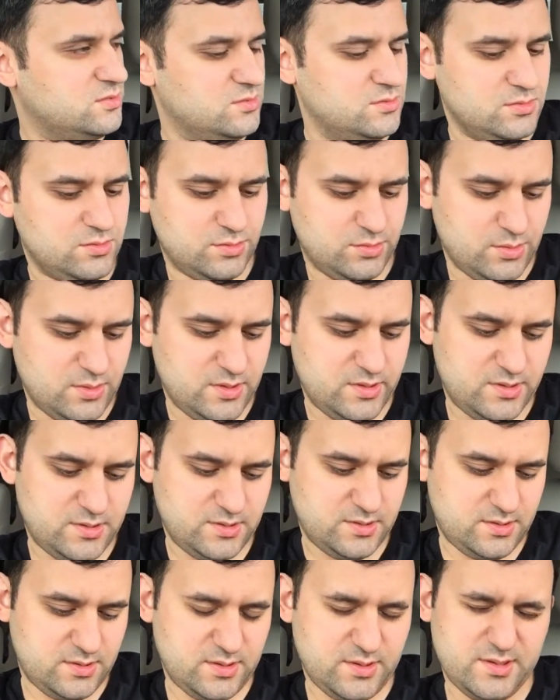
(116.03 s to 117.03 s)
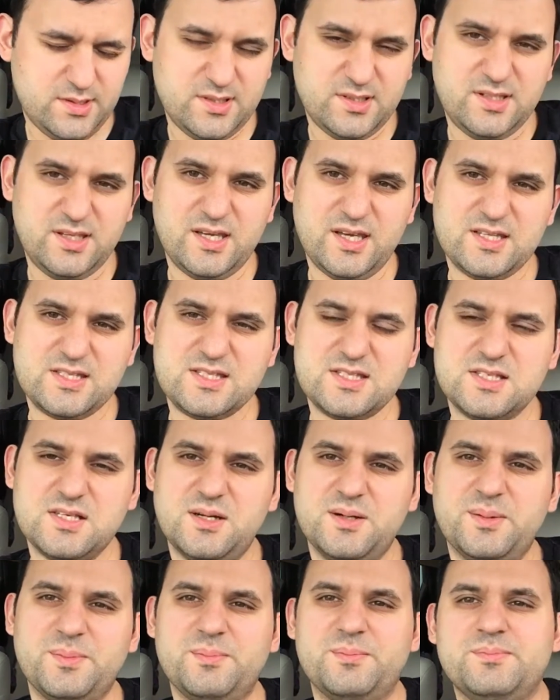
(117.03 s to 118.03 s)
to get
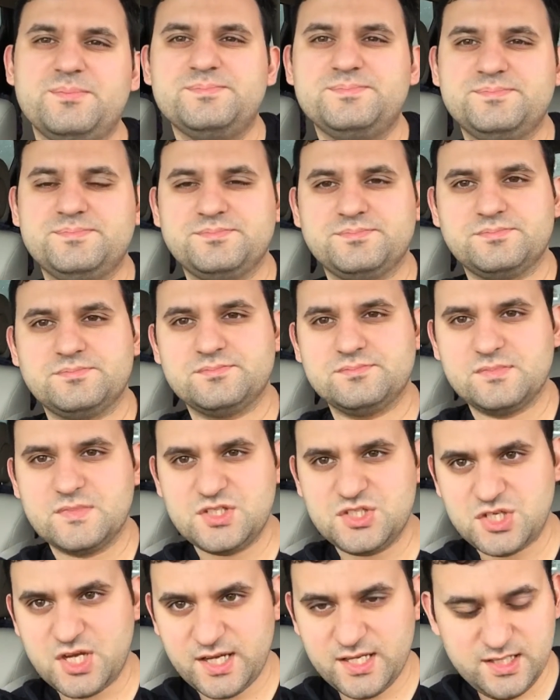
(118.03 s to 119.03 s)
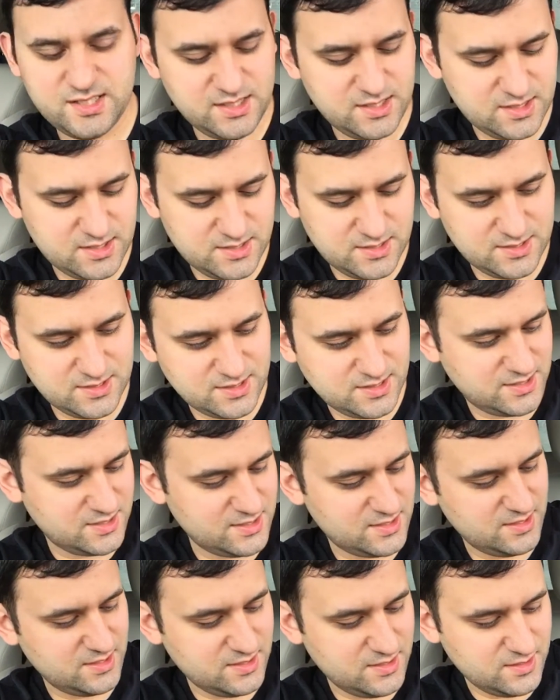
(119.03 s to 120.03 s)
some Chinese,
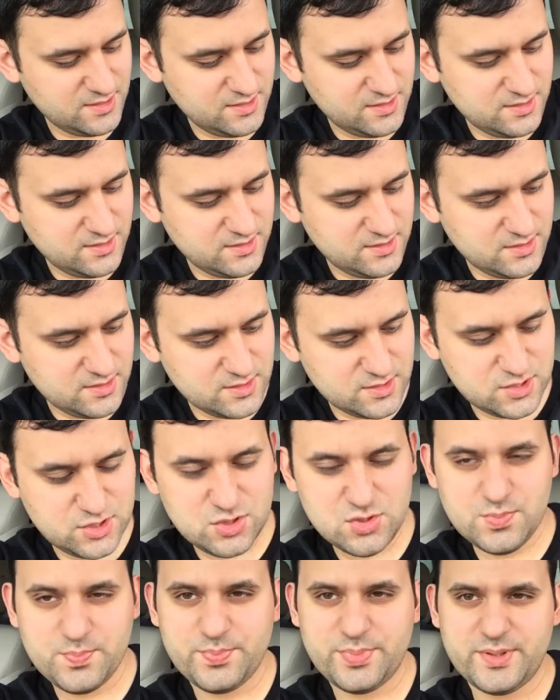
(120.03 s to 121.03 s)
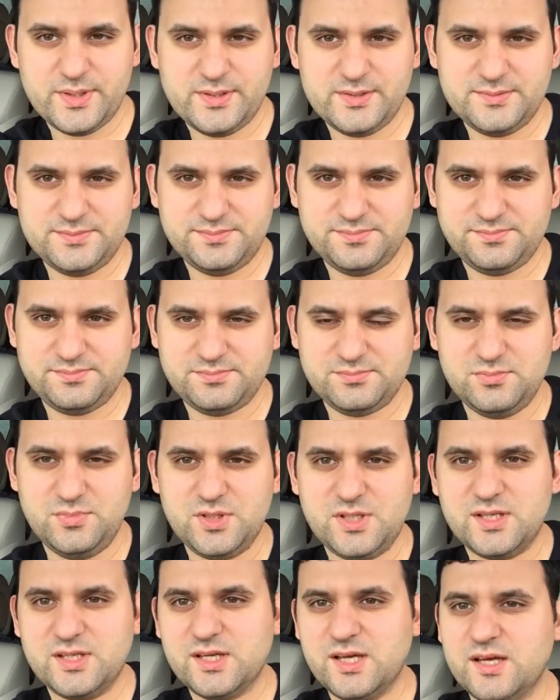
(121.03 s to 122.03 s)
Chinese mm, soup.
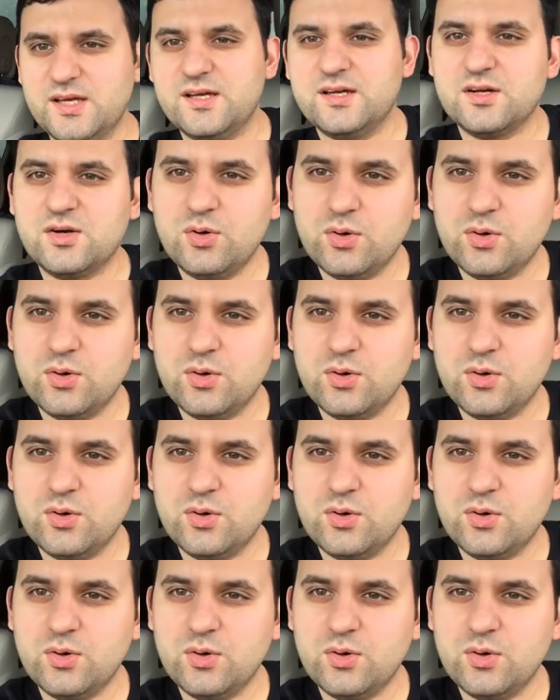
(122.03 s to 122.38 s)
We're gonna get a